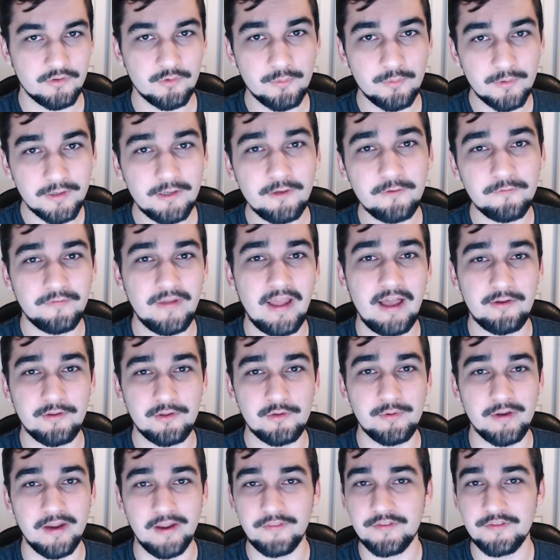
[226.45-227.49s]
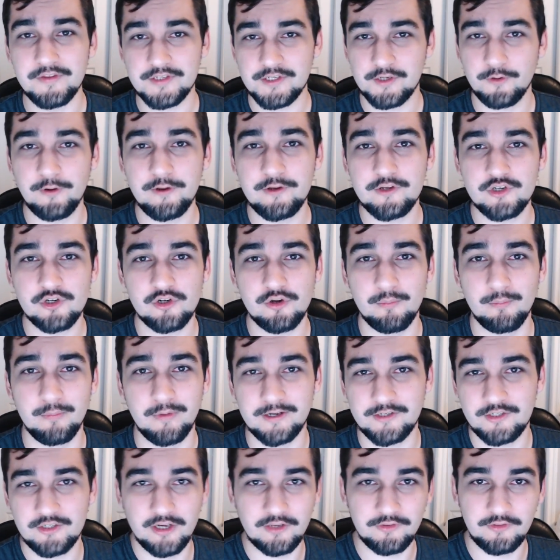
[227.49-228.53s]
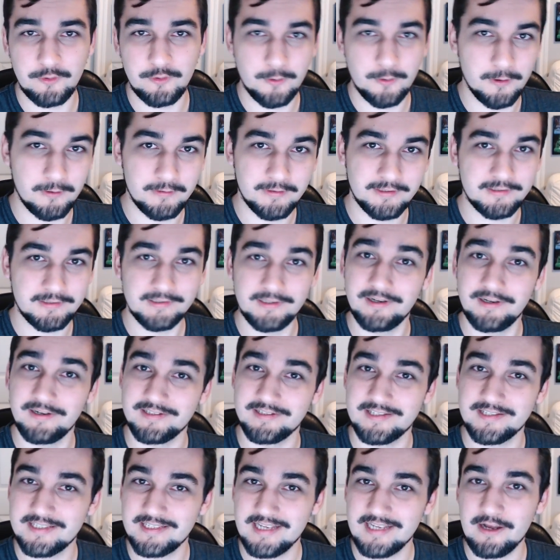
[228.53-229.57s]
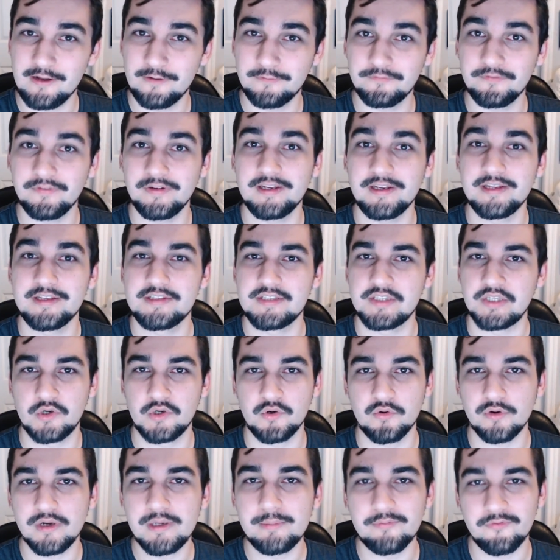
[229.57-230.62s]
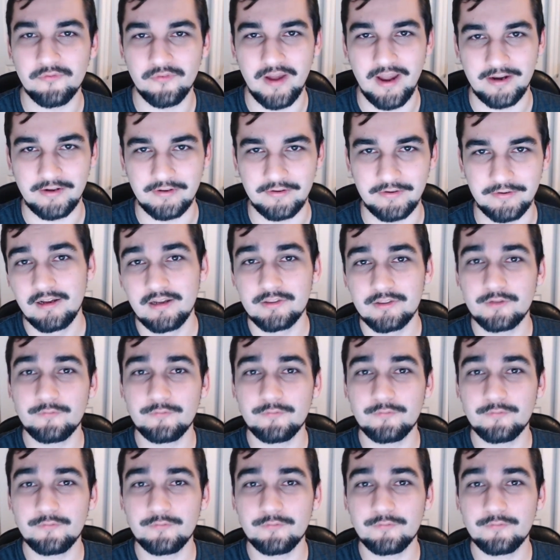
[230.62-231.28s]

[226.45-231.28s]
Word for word: The real value in this creature, much like the crawling claw itself, is the creep factor.